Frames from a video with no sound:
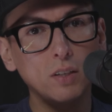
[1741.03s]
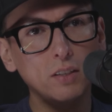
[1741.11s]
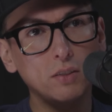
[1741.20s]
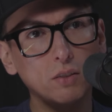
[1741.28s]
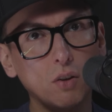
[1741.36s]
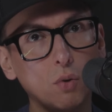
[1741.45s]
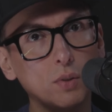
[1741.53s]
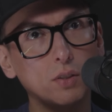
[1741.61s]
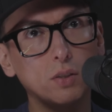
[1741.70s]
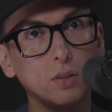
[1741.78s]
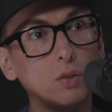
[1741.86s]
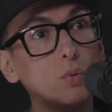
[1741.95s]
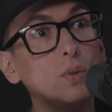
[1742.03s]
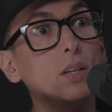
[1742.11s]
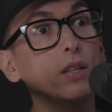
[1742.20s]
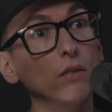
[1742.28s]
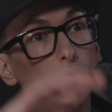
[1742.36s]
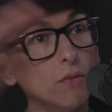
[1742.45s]
ready to go into a
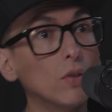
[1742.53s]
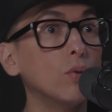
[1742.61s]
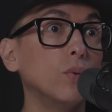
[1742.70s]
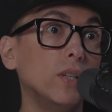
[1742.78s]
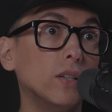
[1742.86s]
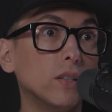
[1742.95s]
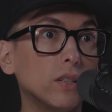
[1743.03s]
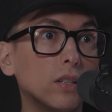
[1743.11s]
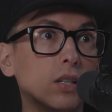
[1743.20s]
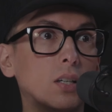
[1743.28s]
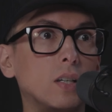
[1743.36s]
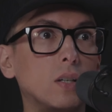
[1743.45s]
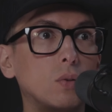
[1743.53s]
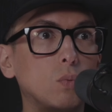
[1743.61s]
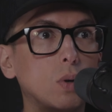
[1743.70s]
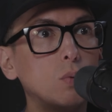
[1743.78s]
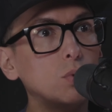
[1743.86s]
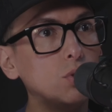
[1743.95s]
creative career. Yeah.
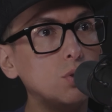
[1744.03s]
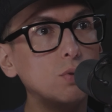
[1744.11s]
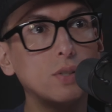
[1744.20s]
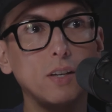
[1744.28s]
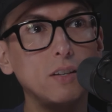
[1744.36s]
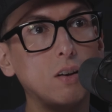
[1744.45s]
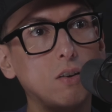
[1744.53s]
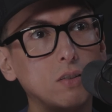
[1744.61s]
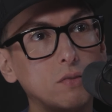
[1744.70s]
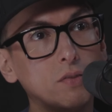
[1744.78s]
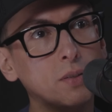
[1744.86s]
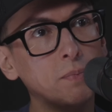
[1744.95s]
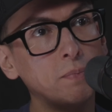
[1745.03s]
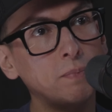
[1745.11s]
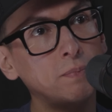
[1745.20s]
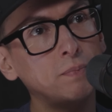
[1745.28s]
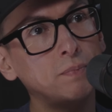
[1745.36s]
What would you say to all of them?